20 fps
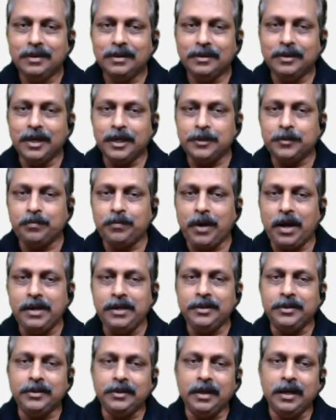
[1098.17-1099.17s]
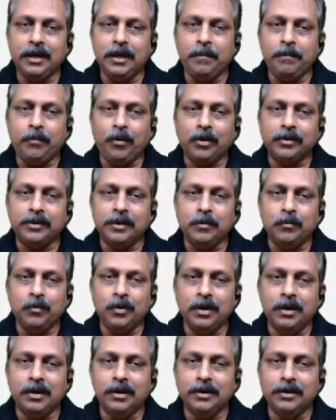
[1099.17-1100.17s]
Despite an important
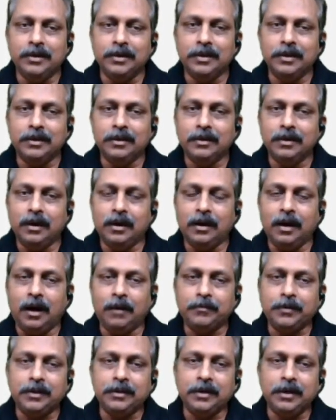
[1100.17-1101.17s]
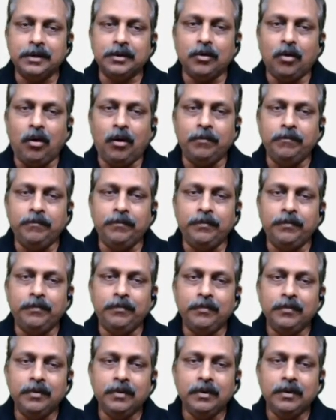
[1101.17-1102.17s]
word, after that, off.
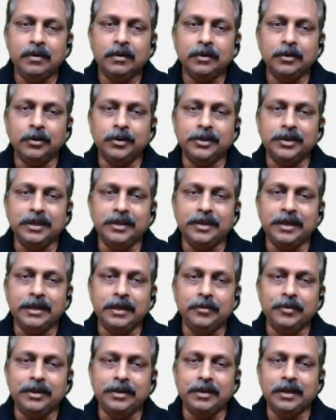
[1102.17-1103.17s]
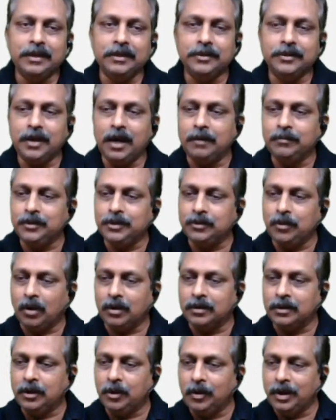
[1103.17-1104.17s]
Usually they give in the exams,
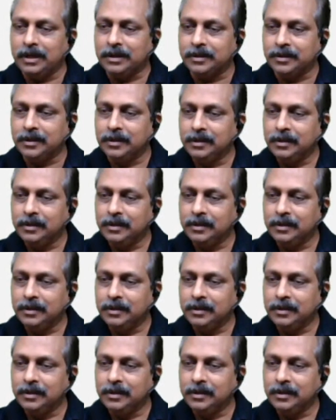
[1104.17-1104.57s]
not correct.